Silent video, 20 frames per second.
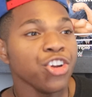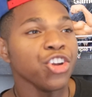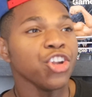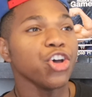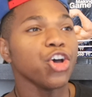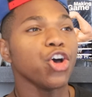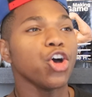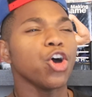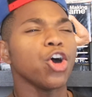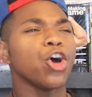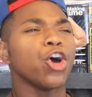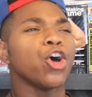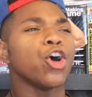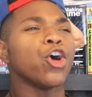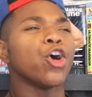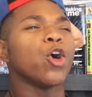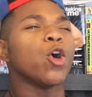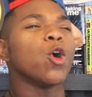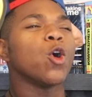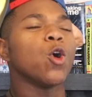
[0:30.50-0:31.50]

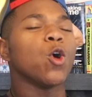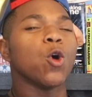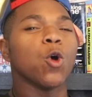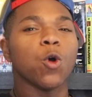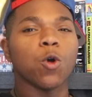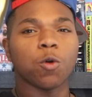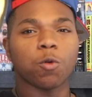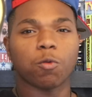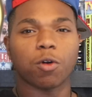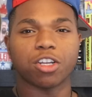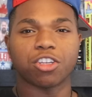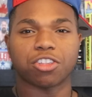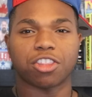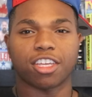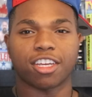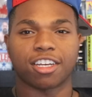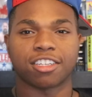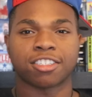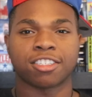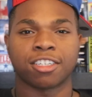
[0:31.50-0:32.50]
new. What do you
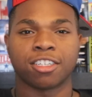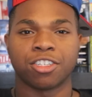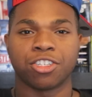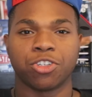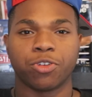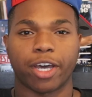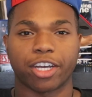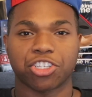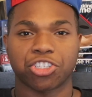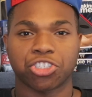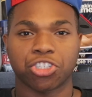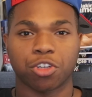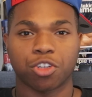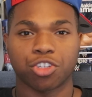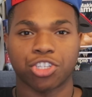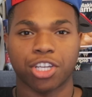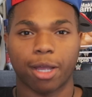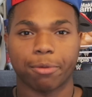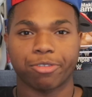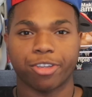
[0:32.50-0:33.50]
think I was gonna do? Actually show the
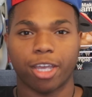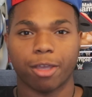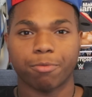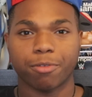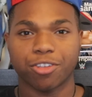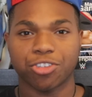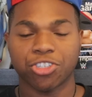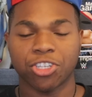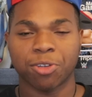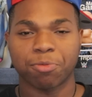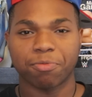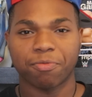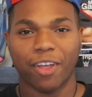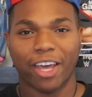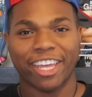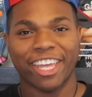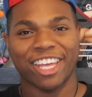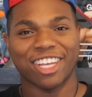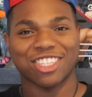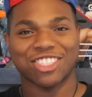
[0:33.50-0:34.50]
shop championship?
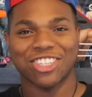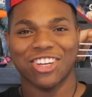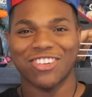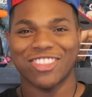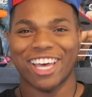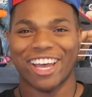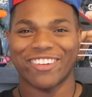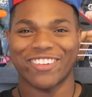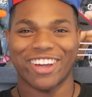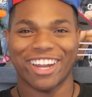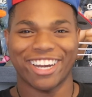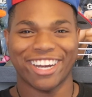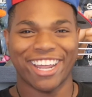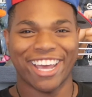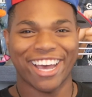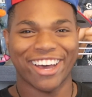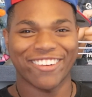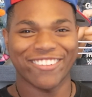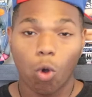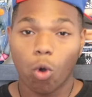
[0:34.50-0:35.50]
I can't show that right
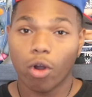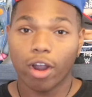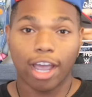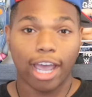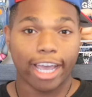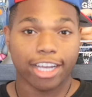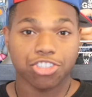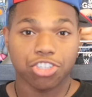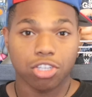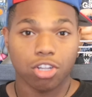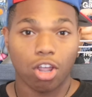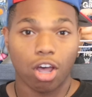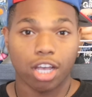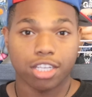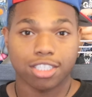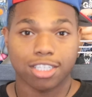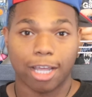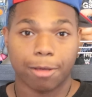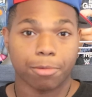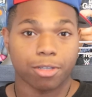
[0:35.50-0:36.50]
now. Or I actually
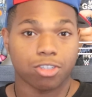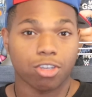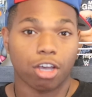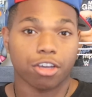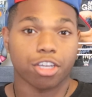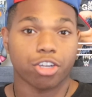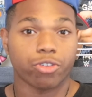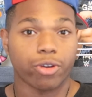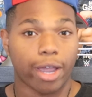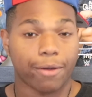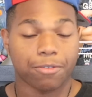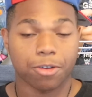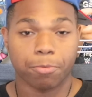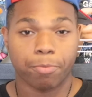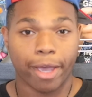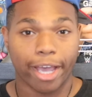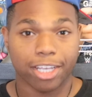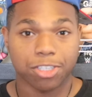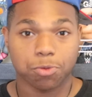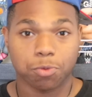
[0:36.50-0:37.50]
lost and I've been talking crap for
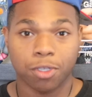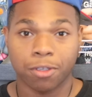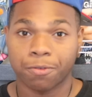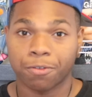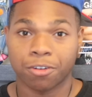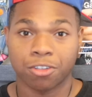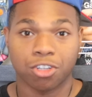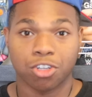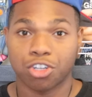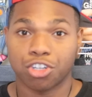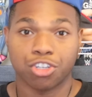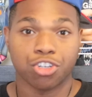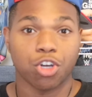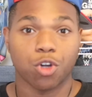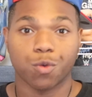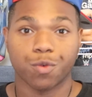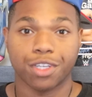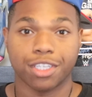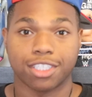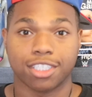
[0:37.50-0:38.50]
the past week for literally
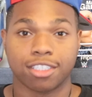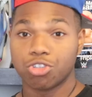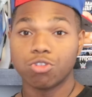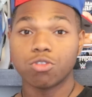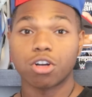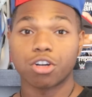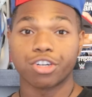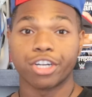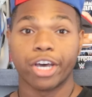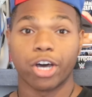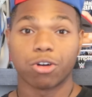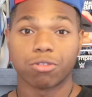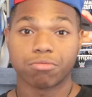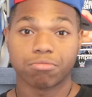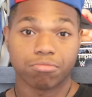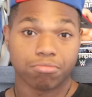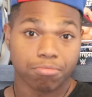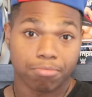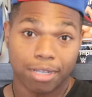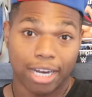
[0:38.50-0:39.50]
no reason. You don't know,
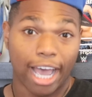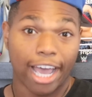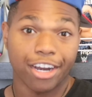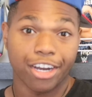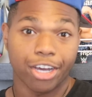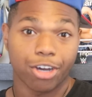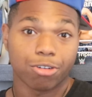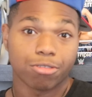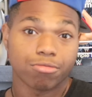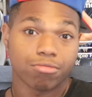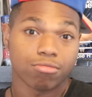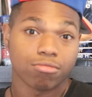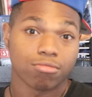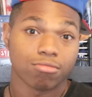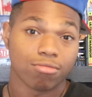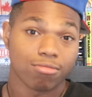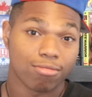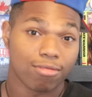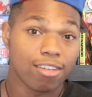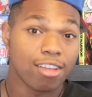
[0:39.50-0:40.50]
but I know.
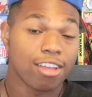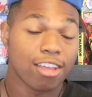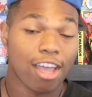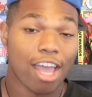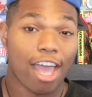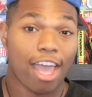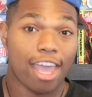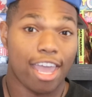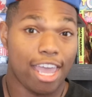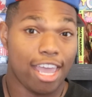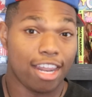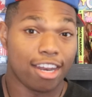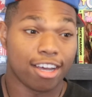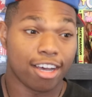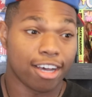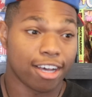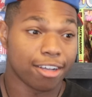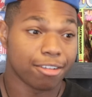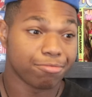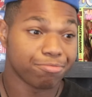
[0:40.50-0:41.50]
And
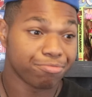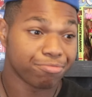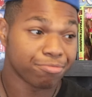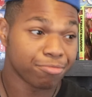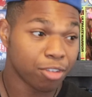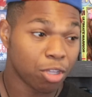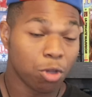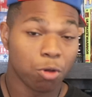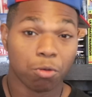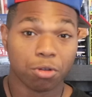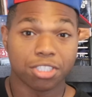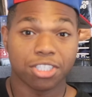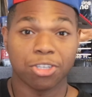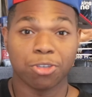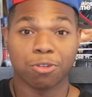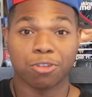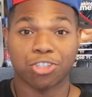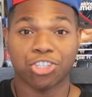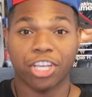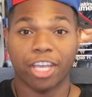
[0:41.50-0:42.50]
uh, we'll see
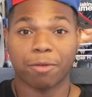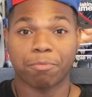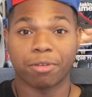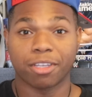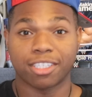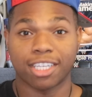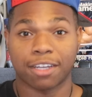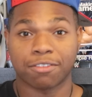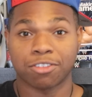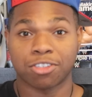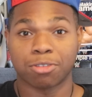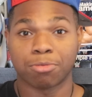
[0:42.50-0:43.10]
who the champ is after